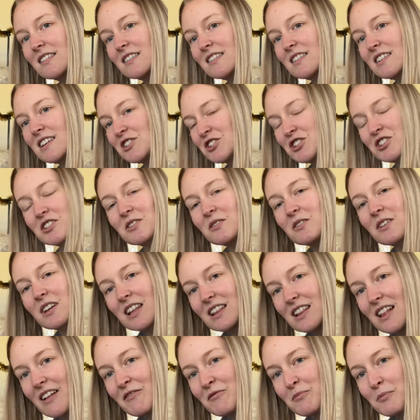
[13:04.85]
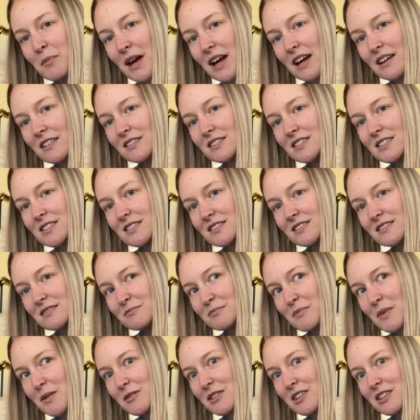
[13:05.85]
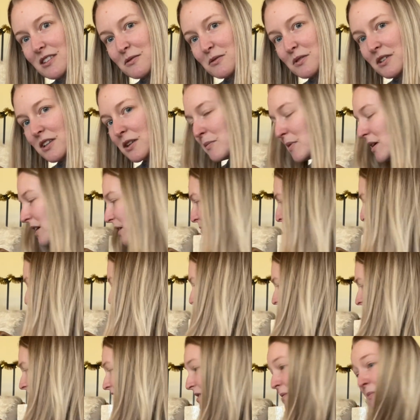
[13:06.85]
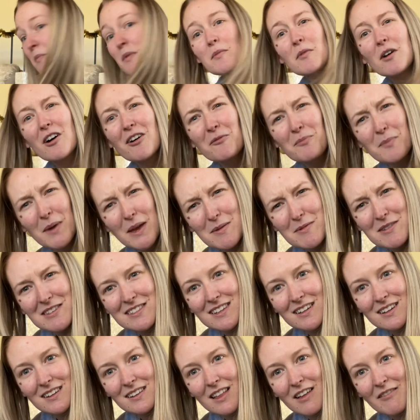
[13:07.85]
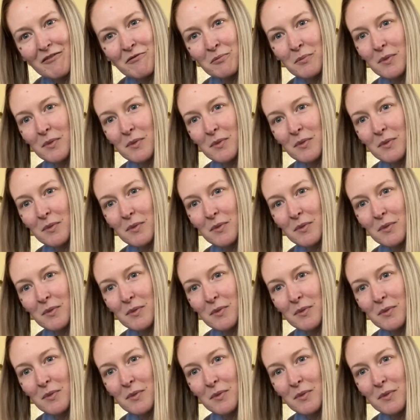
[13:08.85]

And she's only 11 pounds. Maybe that's really big, but some people have babies at 11